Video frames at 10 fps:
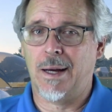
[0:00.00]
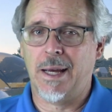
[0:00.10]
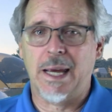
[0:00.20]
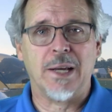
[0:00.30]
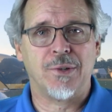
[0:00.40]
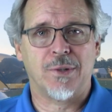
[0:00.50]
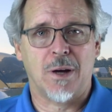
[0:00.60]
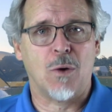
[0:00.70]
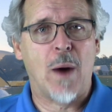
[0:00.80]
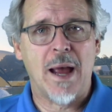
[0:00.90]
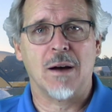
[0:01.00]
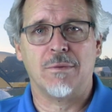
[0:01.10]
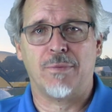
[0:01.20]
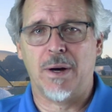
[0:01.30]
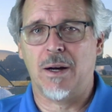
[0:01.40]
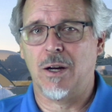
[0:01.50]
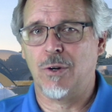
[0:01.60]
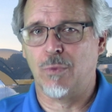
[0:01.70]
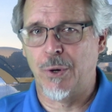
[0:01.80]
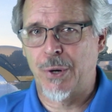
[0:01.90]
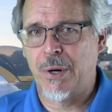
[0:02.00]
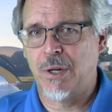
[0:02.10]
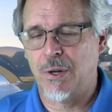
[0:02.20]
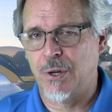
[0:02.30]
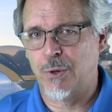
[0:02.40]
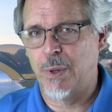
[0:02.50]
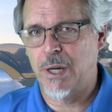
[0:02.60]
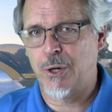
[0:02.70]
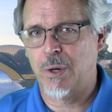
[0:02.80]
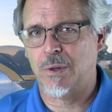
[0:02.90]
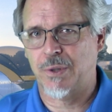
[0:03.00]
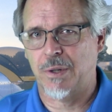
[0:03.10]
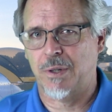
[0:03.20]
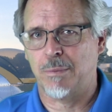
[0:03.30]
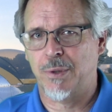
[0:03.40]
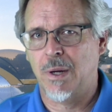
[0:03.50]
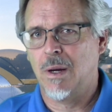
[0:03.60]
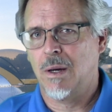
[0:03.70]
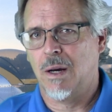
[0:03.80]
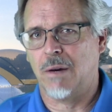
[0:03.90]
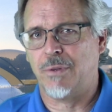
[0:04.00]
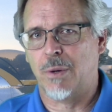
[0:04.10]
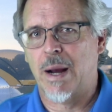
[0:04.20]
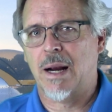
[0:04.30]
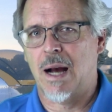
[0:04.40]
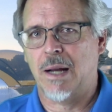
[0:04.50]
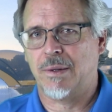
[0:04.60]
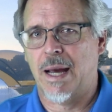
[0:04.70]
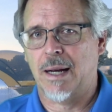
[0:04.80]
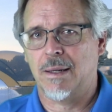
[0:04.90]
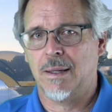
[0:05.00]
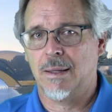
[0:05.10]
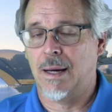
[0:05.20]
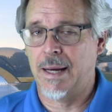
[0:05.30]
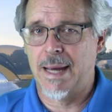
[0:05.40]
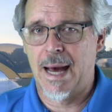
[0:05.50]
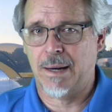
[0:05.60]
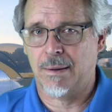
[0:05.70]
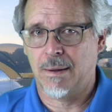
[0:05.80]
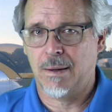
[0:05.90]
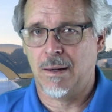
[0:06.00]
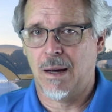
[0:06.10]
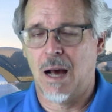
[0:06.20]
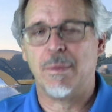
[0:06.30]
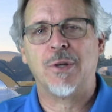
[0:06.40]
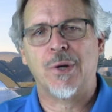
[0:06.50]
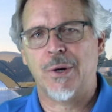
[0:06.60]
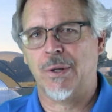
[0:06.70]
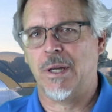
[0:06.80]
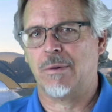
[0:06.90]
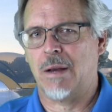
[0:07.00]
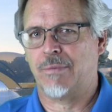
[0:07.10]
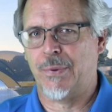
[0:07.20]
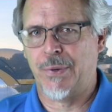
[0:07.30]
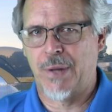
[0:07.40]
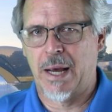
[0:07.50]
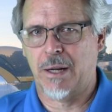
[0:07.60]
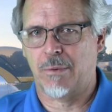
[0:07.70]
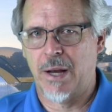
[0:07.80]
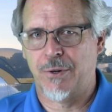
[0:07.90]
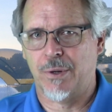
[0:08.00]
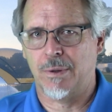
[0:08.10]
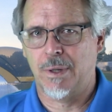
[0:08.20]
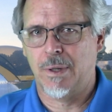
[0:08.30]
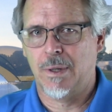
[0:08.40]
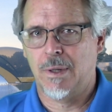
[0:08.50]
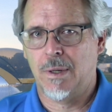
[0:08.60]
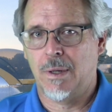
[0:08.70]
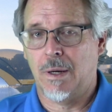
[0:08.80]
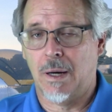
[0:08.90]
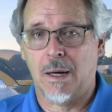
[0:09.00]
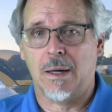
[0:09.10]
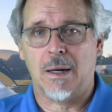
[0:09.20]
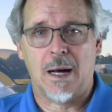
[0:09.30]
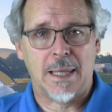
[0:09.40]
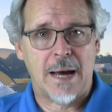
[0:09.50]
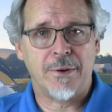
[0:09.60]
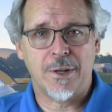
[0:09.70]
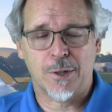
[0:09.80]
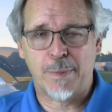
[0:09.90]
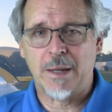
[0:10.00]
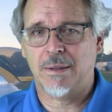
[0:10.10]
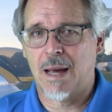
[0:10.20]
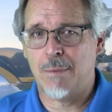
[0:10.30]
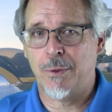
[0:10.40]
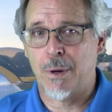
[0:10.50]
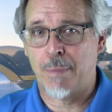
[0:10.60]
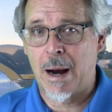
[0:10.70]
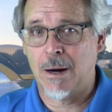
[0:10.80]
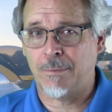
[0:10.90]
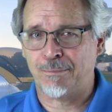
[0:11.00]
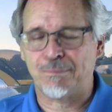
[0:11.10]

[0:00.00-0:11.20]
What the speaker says: is a way of returning to the traditional systems of direct contact. Again, I'm eternally grateful to Dan and Rachel. Allowing you to spend time with your parent,